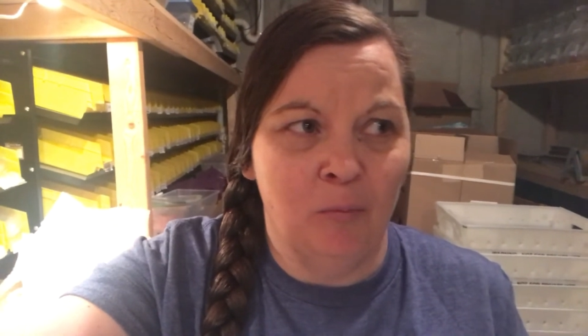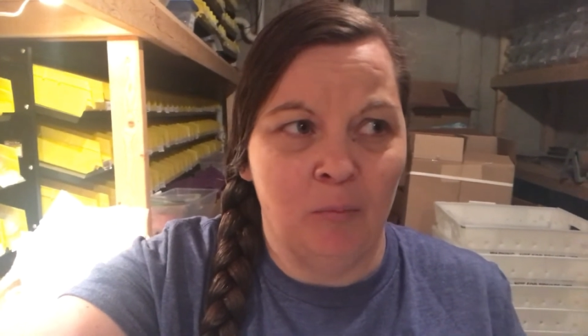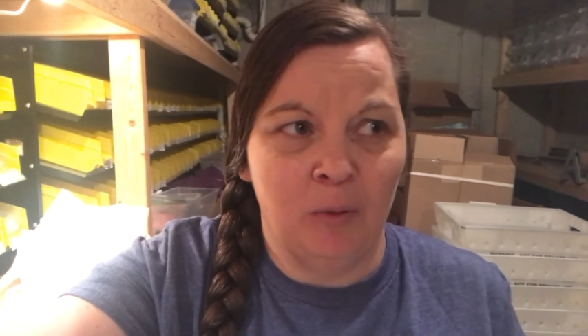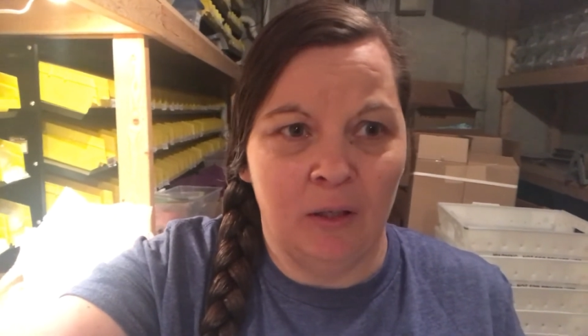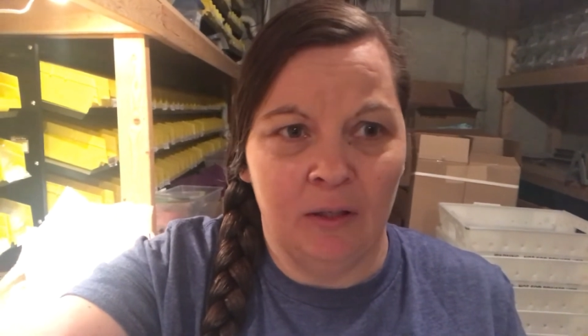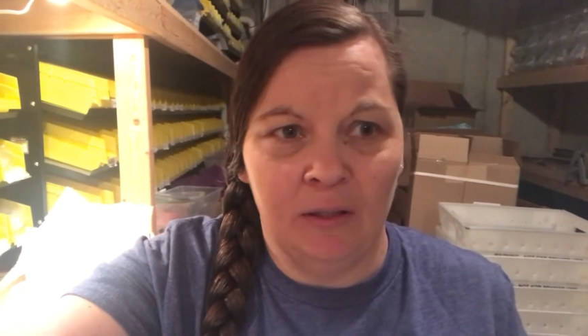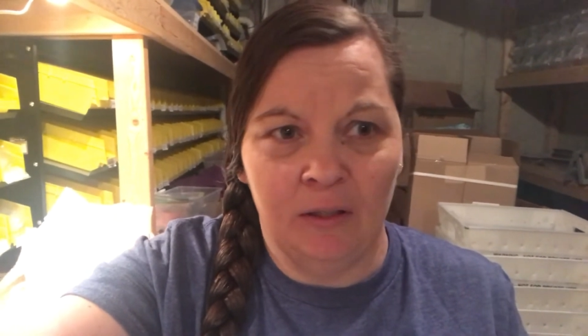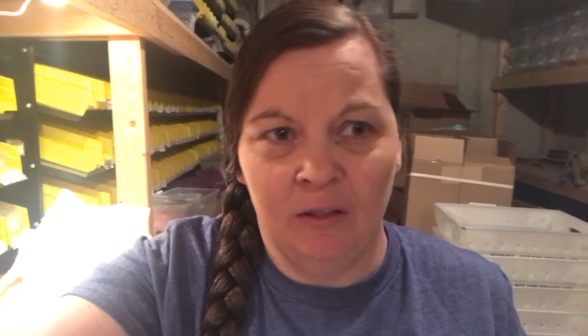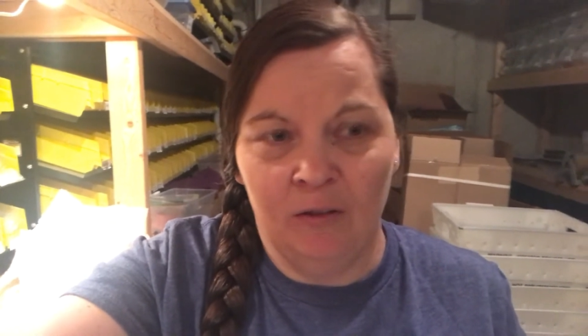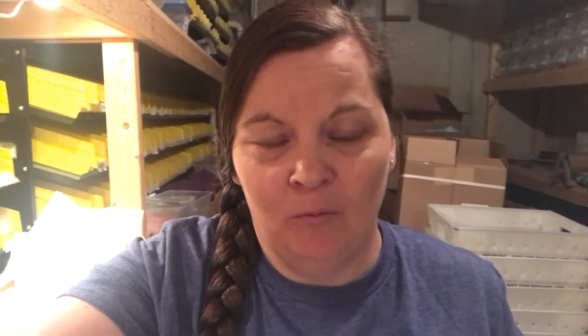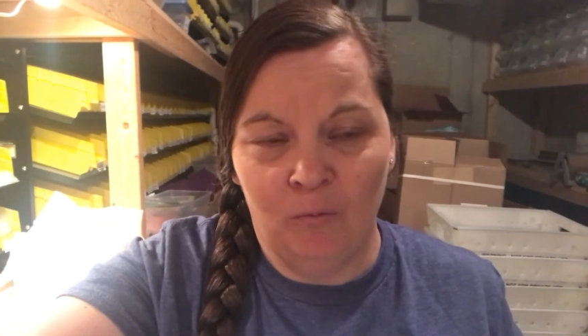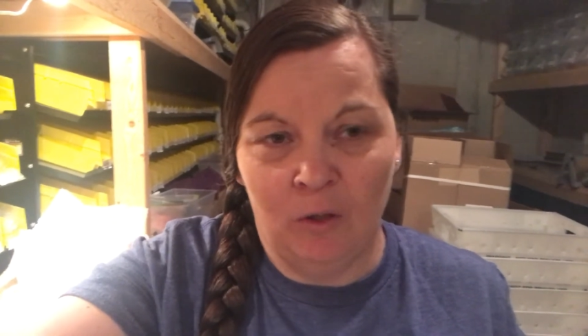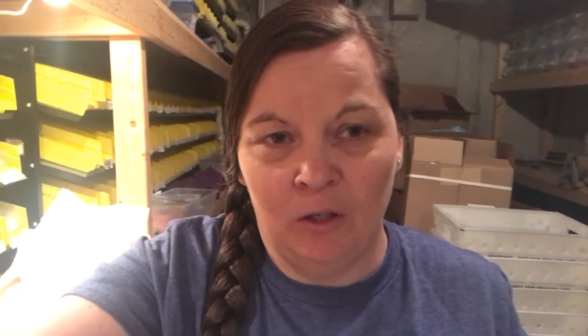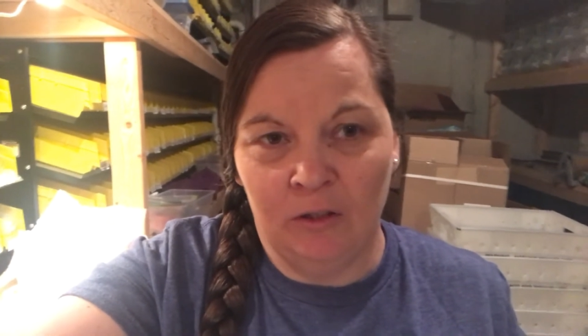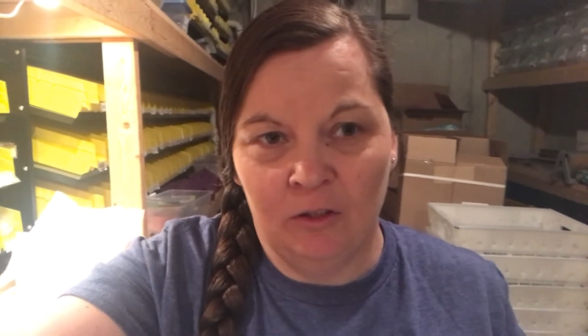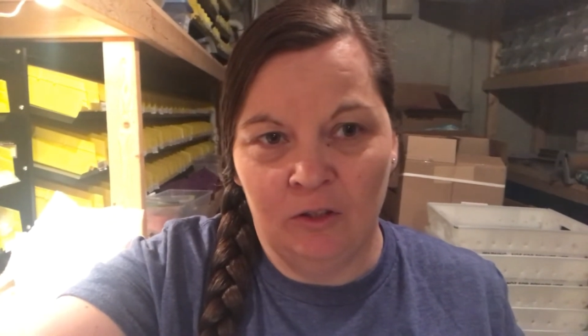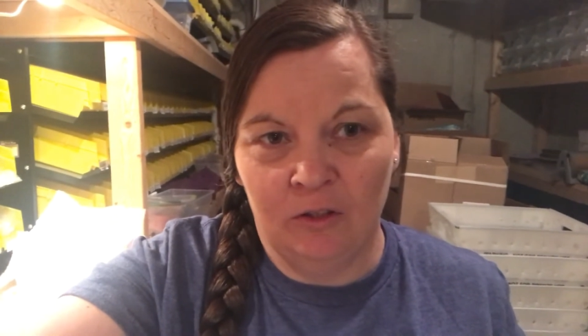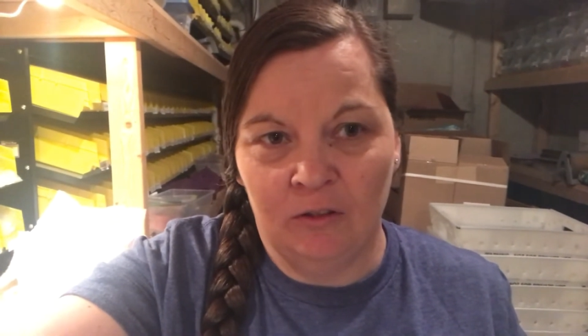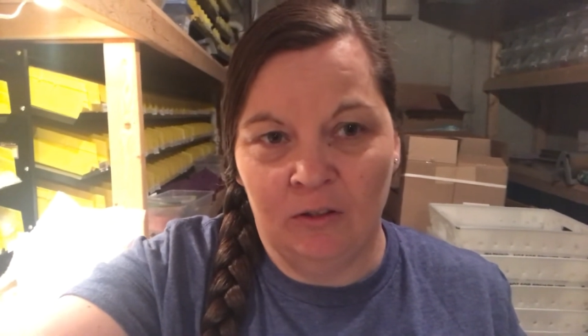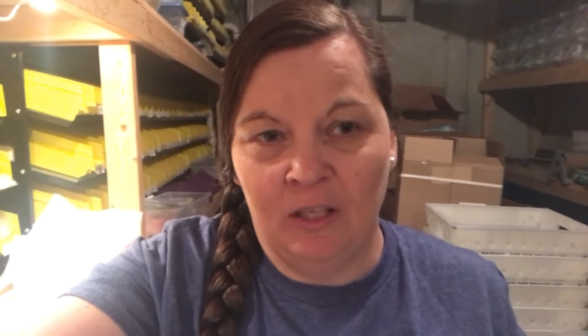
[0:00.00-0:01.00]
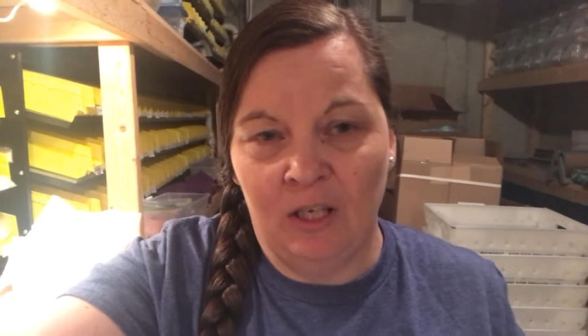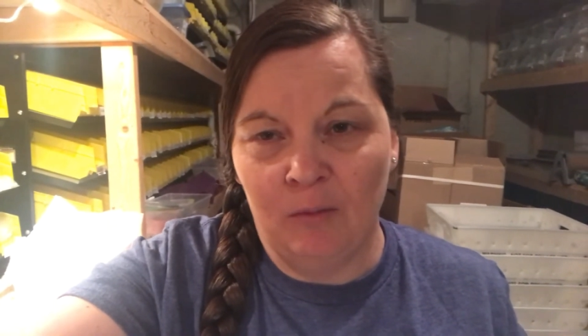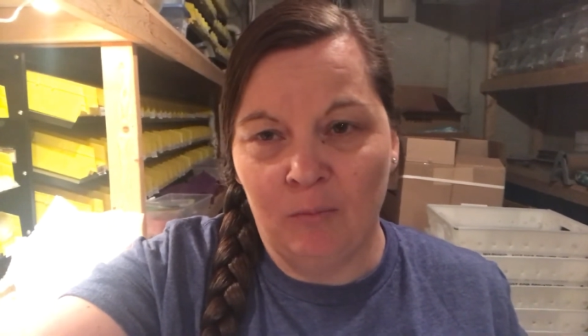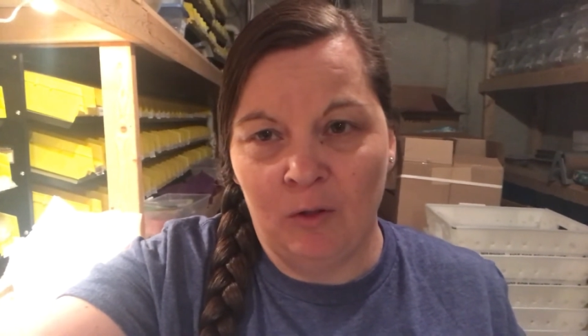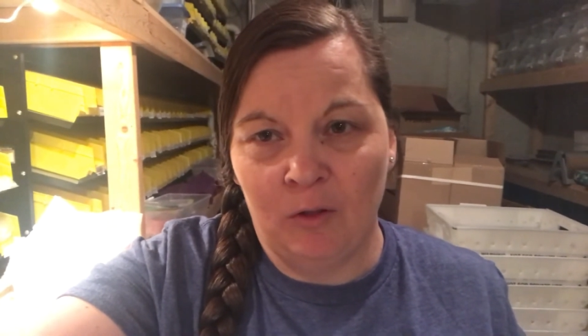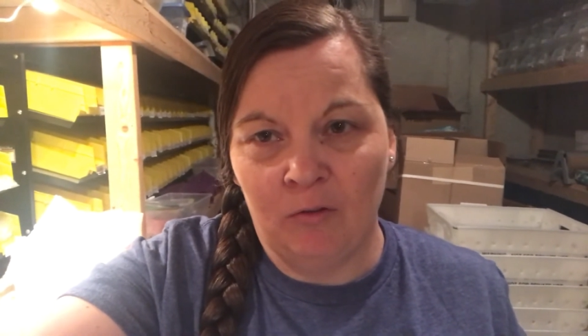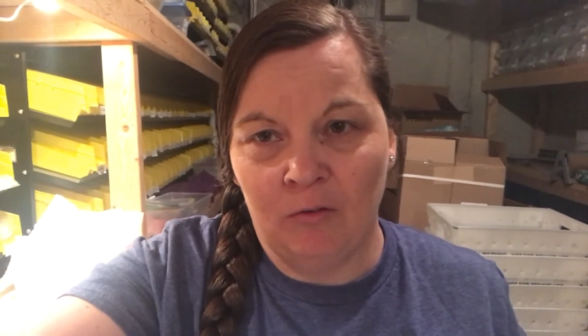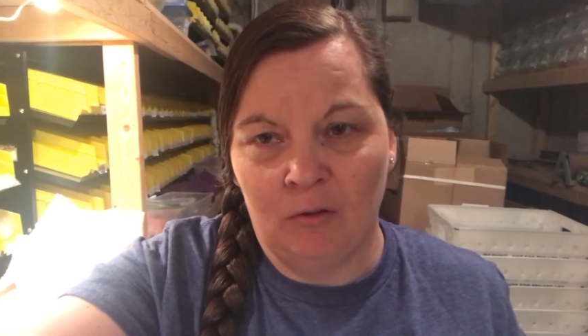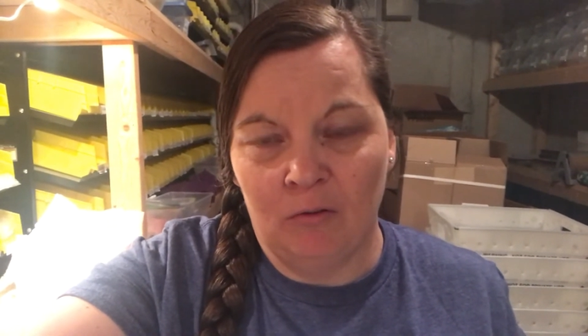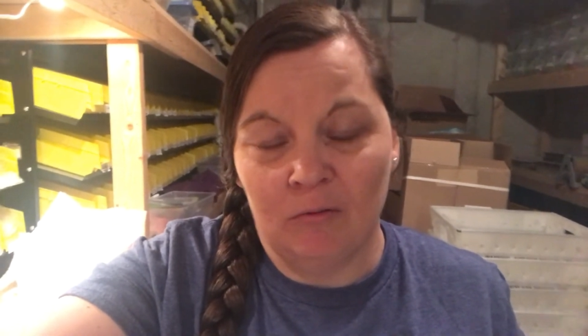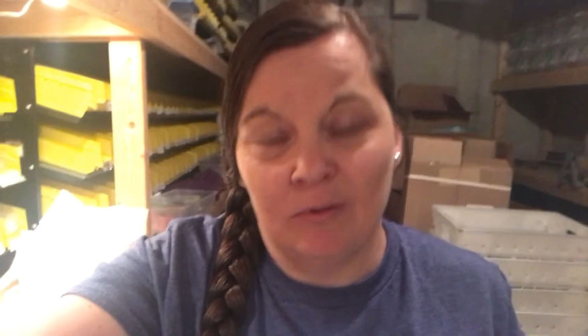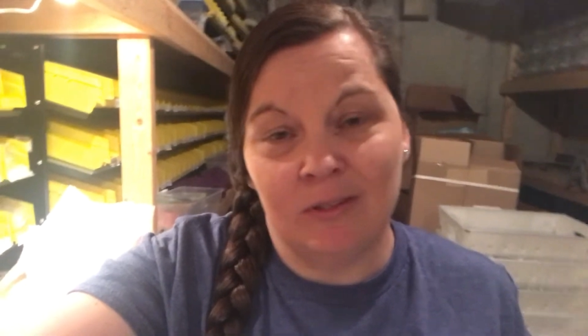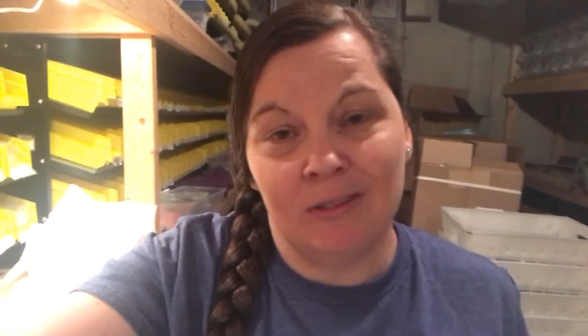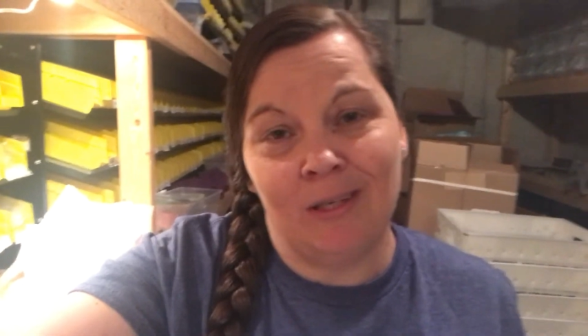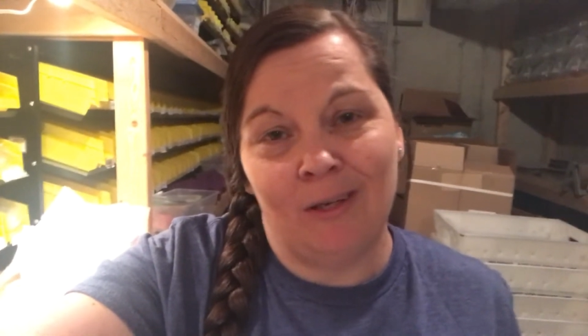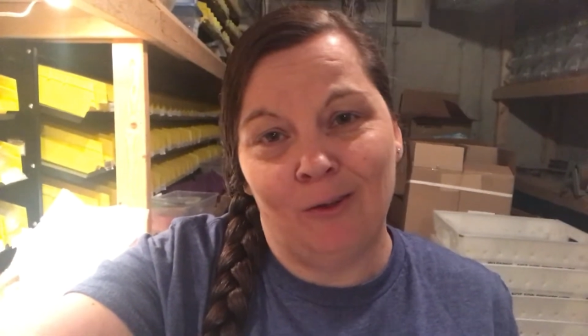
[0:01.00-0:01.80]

butt and watch Game of Thrones?